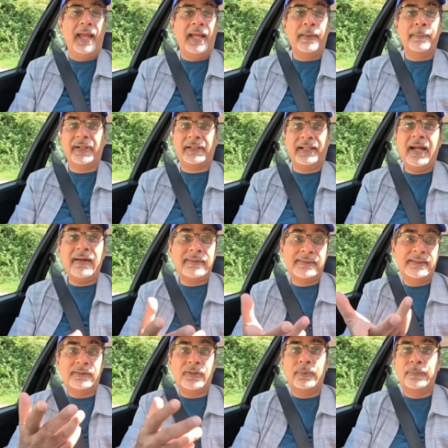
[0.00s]
And
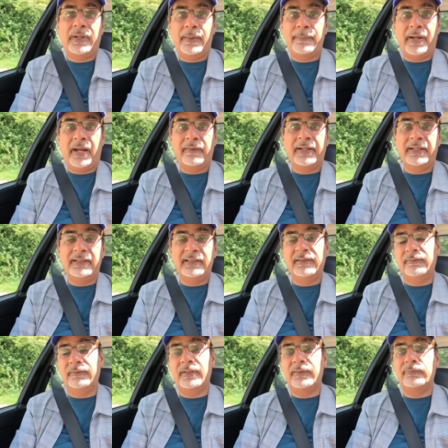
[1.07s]
McLaren is owned by Bahrain, and,
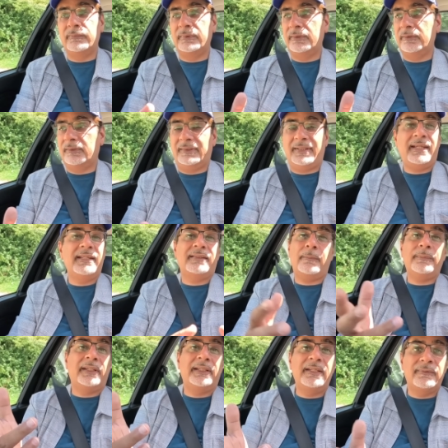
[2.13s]
and say
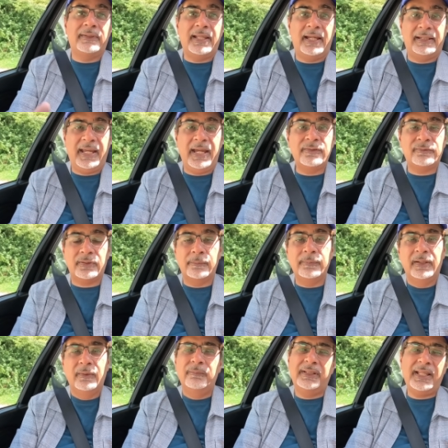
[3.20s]
something even like
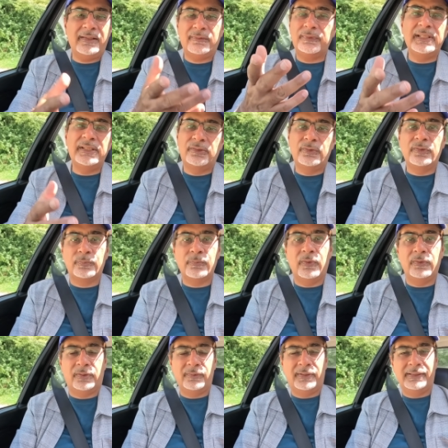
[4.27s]
Caterham, but that's really too
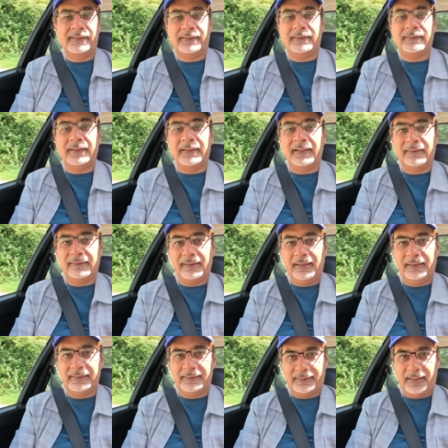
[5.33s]
small to consider in this
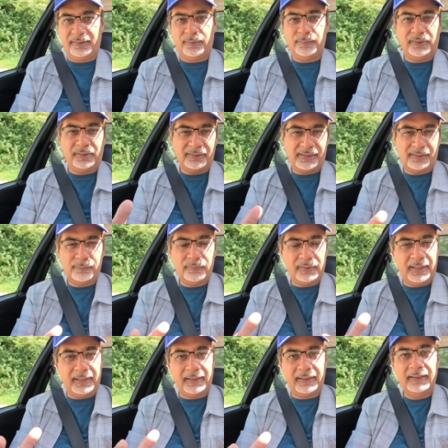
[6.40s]
uh, discussion because it's
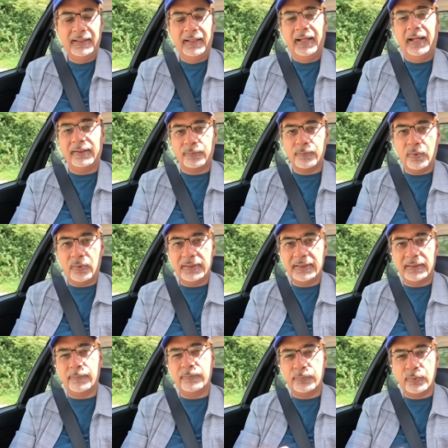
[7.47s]
more like a, a small
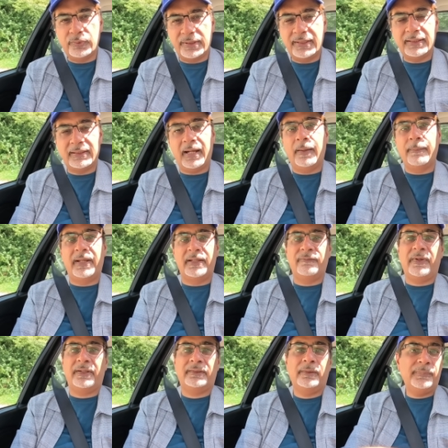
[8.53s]
and boutique car
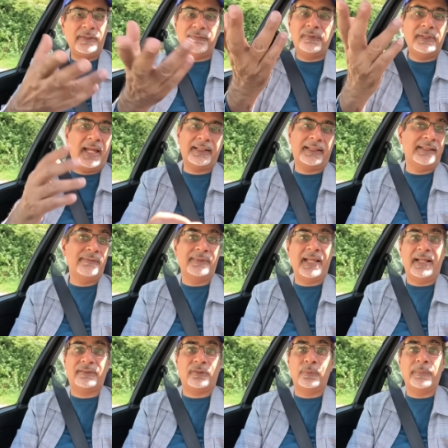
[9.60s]
manufacturer. But if you like, even
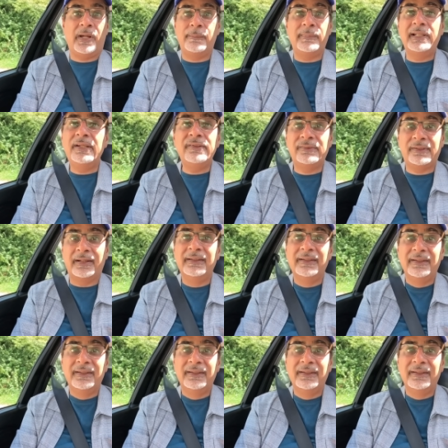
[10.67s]
that's owned by Malaysia.